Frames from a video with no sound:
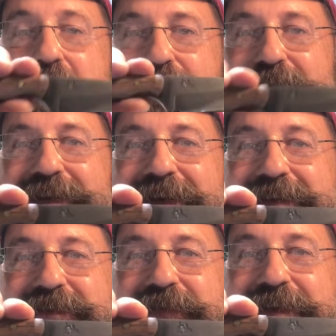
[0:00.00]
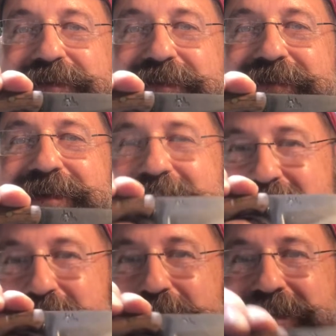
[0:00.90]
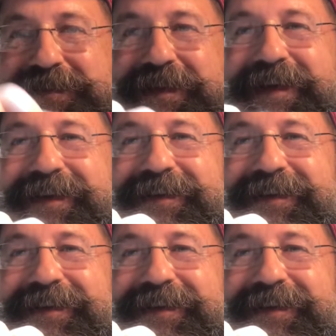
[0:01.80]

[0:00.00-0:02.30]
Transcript: the Kaw-Liga Flusher. Flesher. Have a blessed day.